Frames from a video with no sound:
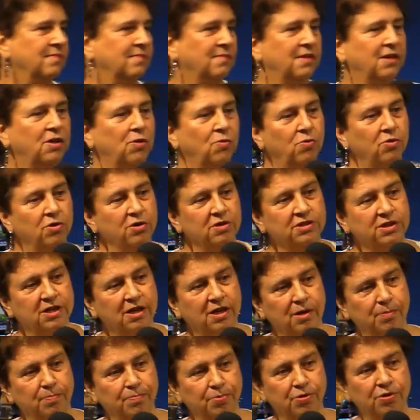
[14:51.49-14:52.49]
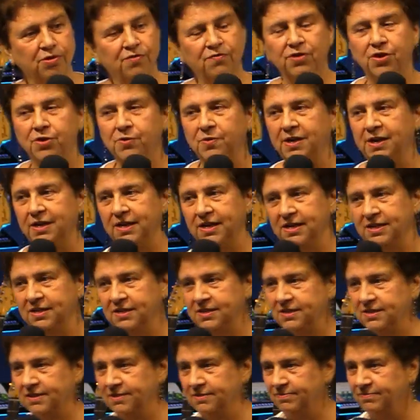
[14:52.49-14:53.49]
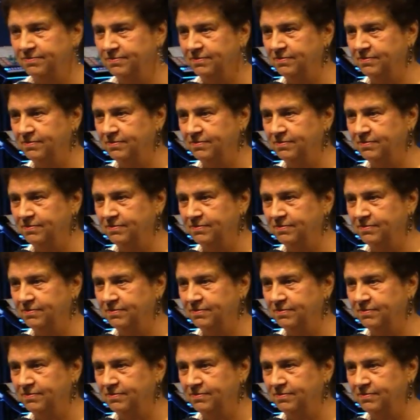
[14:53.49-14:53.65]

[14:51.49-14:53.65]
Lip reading: The world's going to prove you in this.